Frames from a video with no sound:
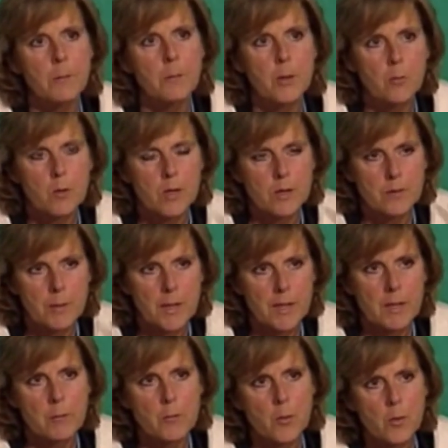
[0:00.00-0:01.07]
But what Ban
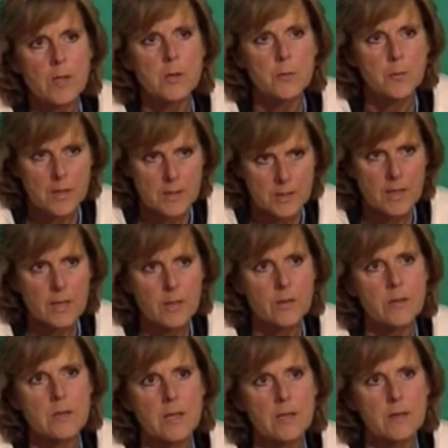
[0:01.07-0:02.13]
Ki-moon, as far as I
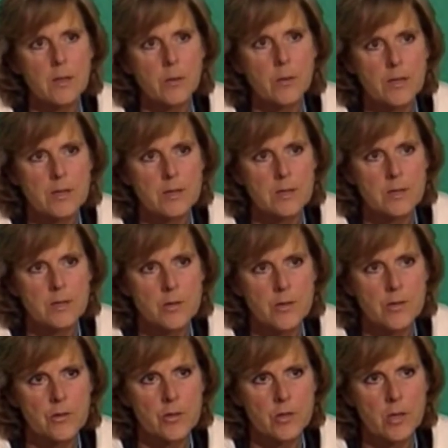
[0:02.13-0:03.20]
understand, the UN
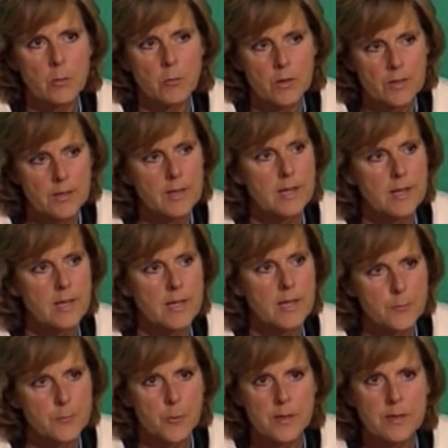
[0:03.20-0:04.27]
Secretary General, what he has
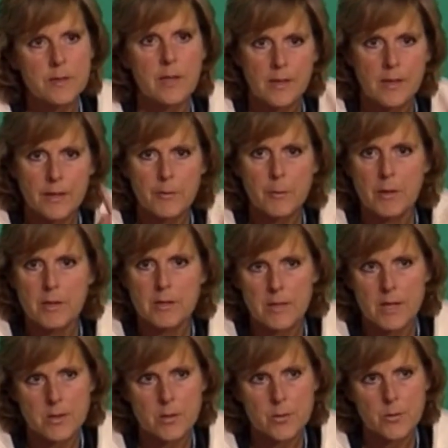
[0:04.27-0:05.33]
asked for is that everybody
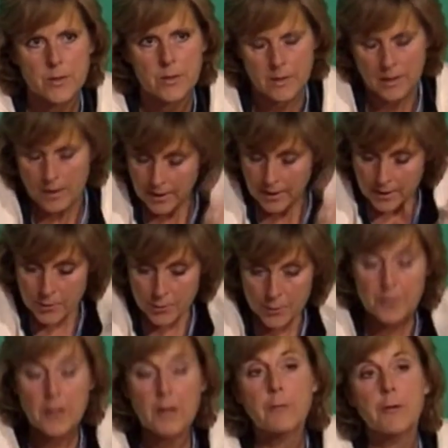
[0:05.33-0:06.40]
starts doing
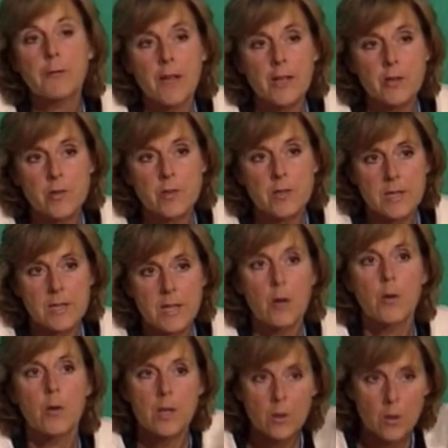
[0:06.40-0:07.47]
sort of their reflections
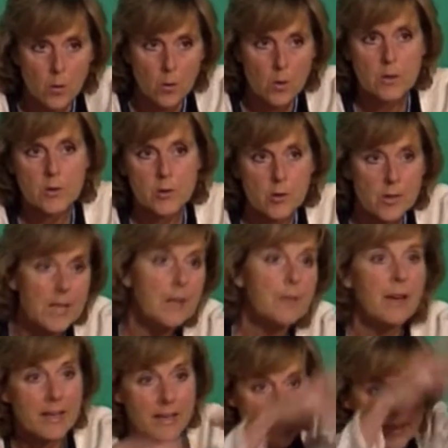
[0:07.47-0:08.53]
now in order to give
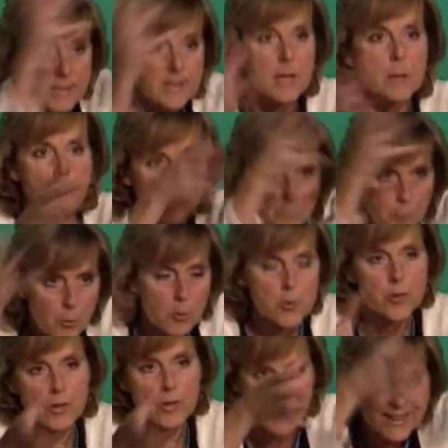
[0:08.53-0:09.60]
at least a
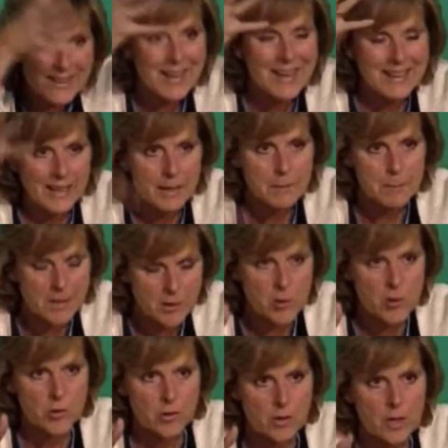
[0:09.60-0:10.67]
proportion, a
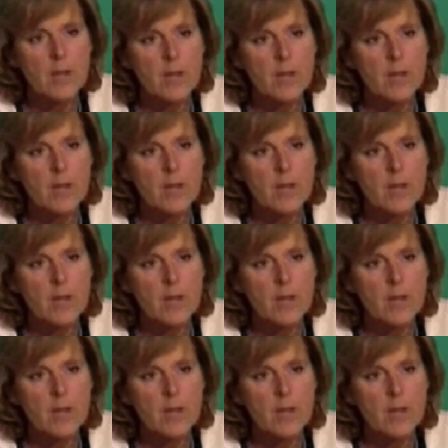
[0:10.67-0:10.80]
dimension,